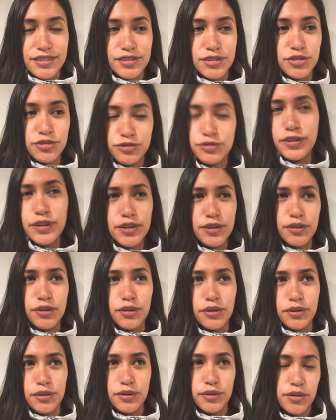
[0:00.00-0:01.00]
to
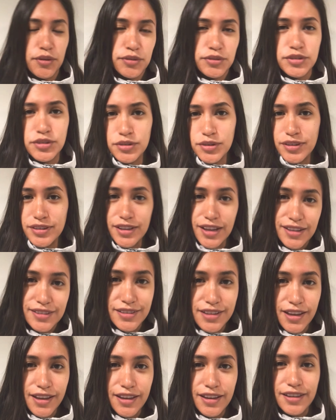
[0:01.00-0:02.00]
feel during that
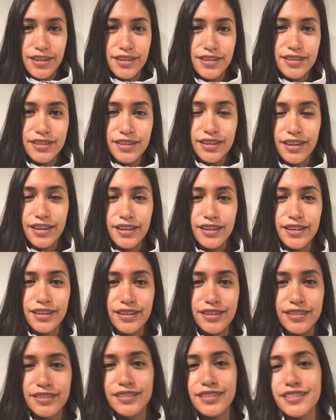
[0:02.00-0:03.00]
day.
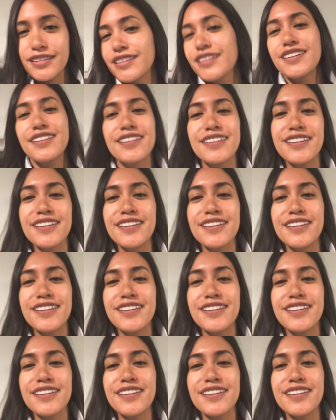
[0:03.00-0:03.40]
And